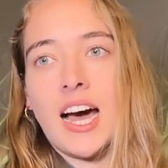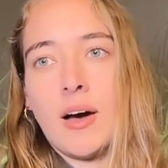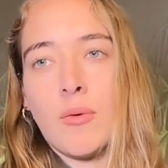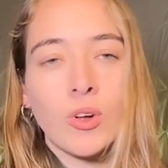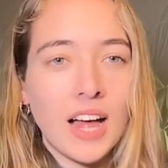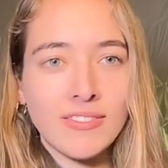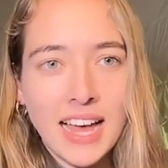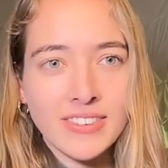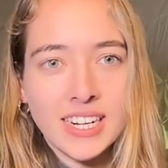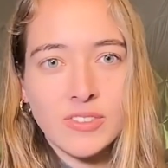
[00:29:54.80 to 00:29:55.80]
We'll have
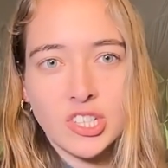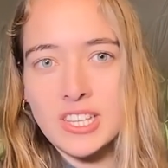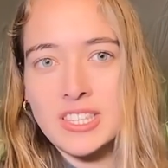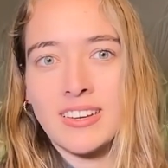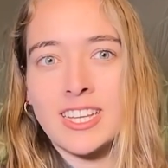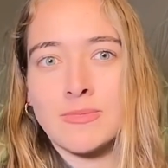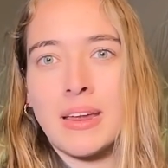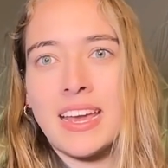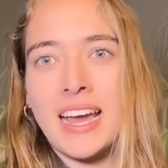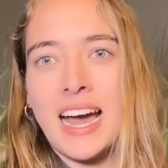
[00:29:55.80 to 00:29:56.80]
live coverage on CLNS
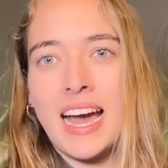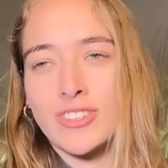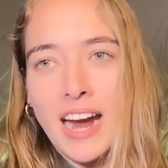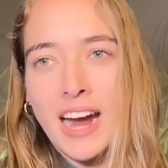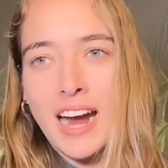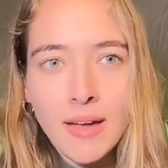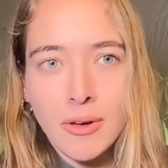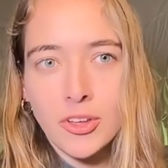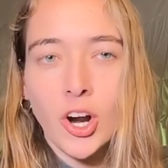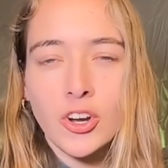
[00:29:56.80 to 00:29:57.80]
Media after every game on
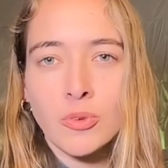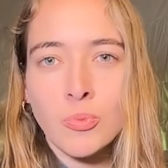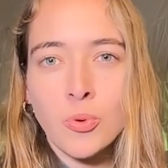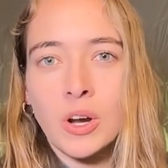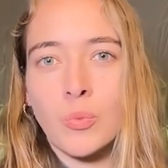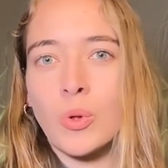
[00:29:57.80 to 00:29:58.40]
the Garden Report.